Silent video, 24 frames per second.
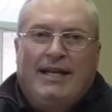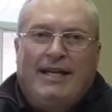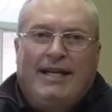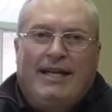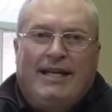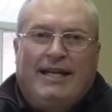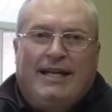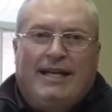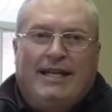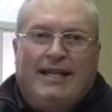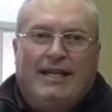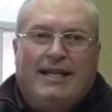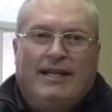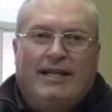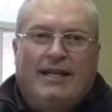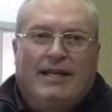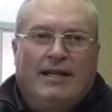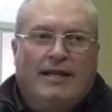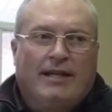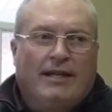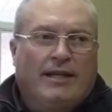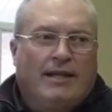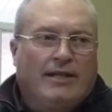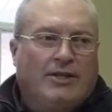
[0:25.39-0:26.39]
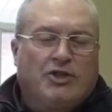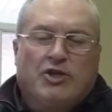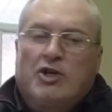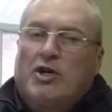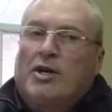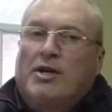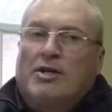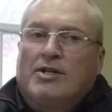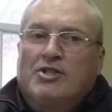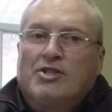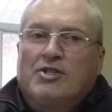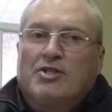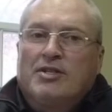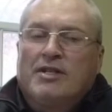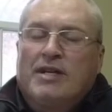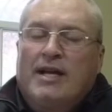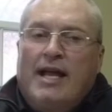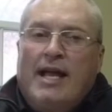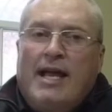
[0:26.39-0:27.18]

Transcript: in the church.